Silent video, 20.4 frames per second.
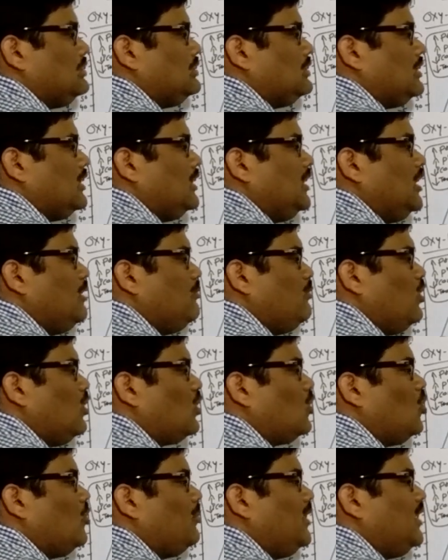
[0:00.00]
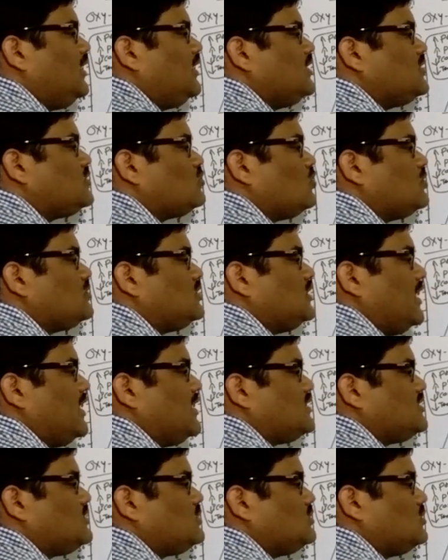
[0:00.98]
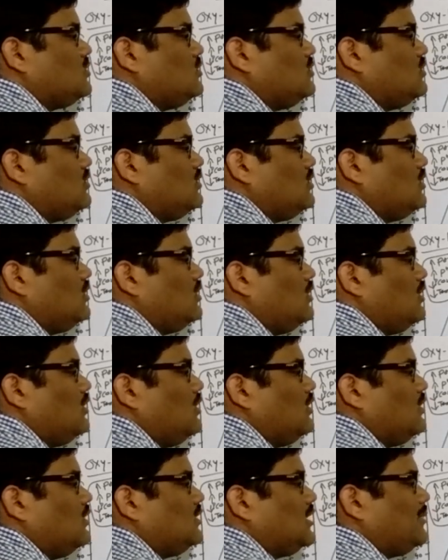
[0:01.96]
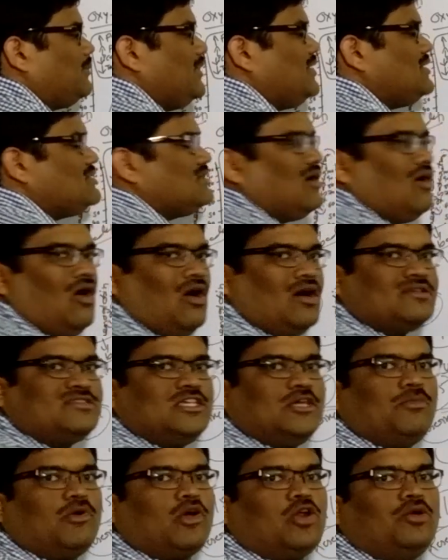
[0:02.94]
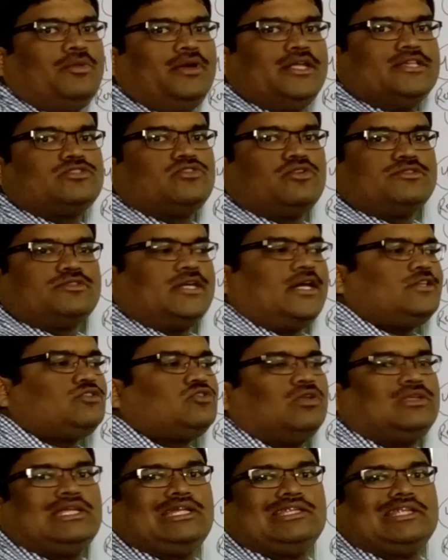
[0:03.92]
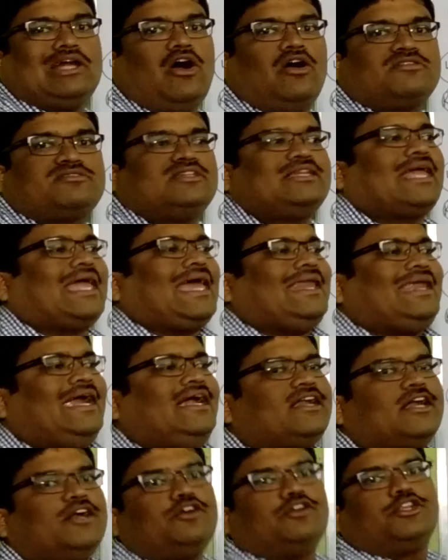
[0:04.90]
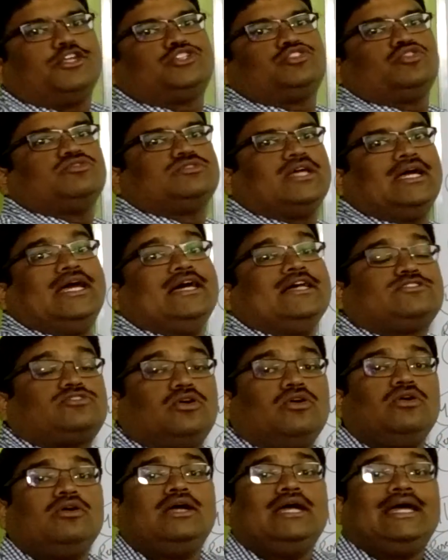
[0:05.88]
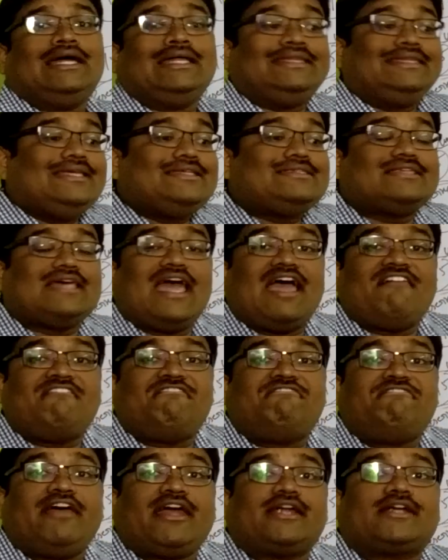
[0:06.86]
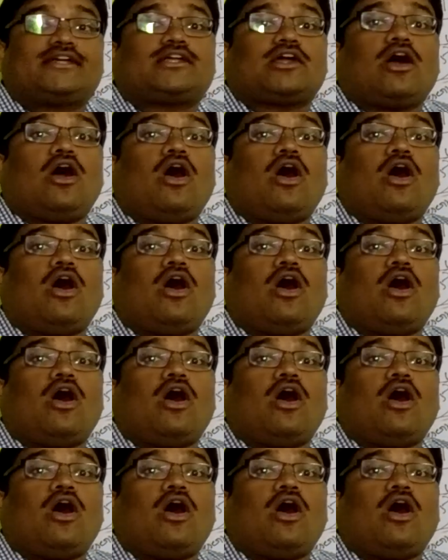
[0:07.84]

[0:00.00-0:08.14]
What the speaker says: the hemoglobin dissociates. That means oxyhemoglobin dissociates, so the oxygen can enter the tissues. So this effect